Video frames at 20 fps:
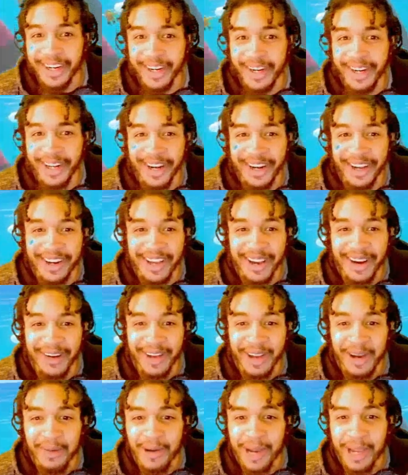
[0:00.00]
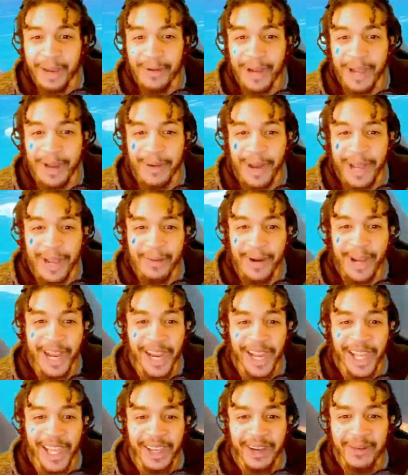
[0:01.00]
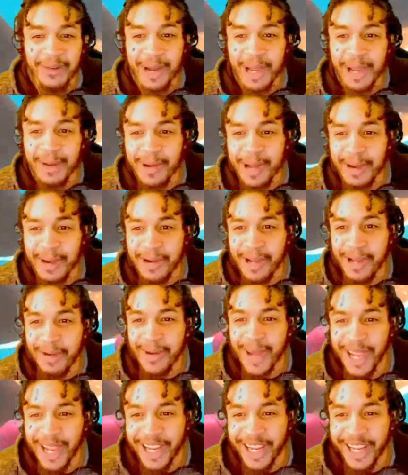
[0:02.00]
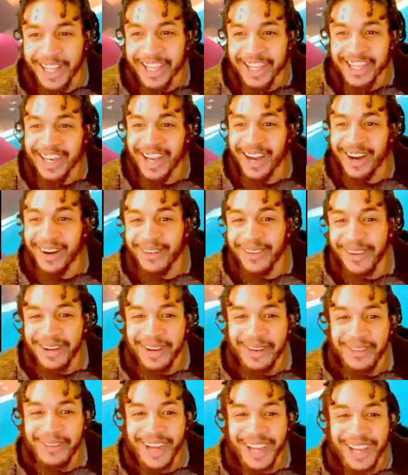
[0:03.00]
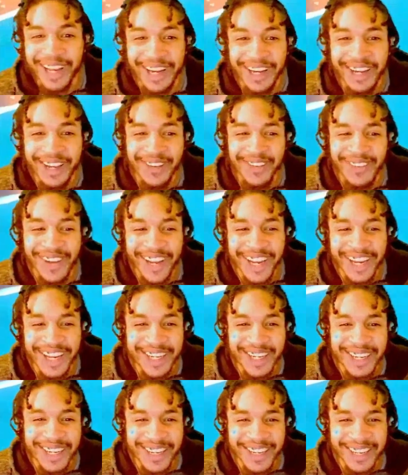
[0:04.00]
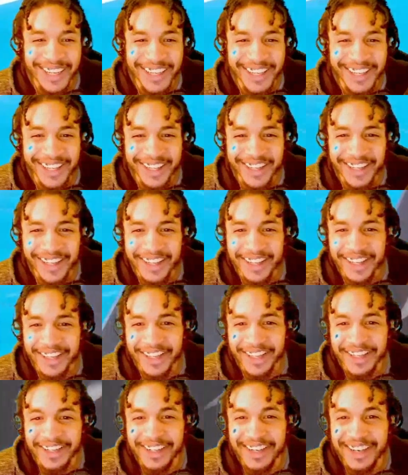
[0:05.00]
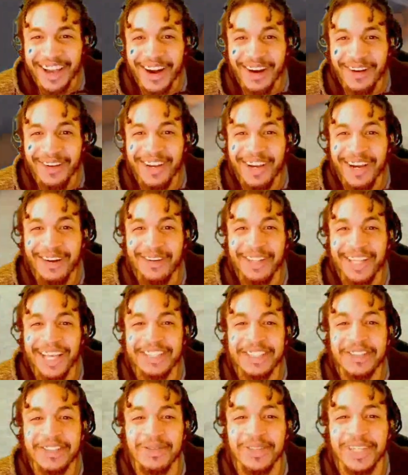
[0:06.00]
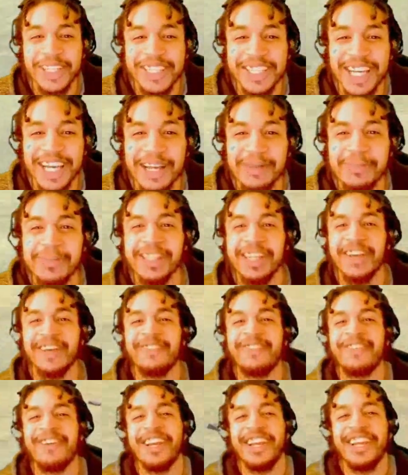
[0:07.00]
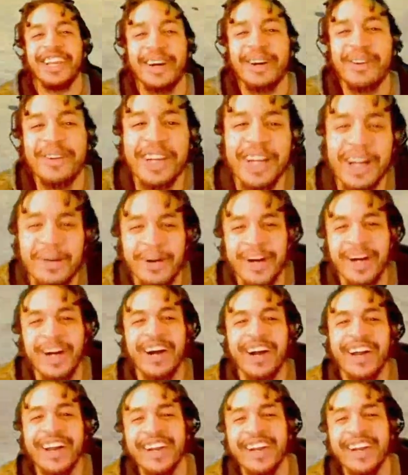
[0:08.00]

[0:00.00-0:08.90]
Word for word: no, no, no. Wait, wait, wait, wait. Wait, wait, wait, wait. No, wait, wait. No, no, that's three times in a video. Come on,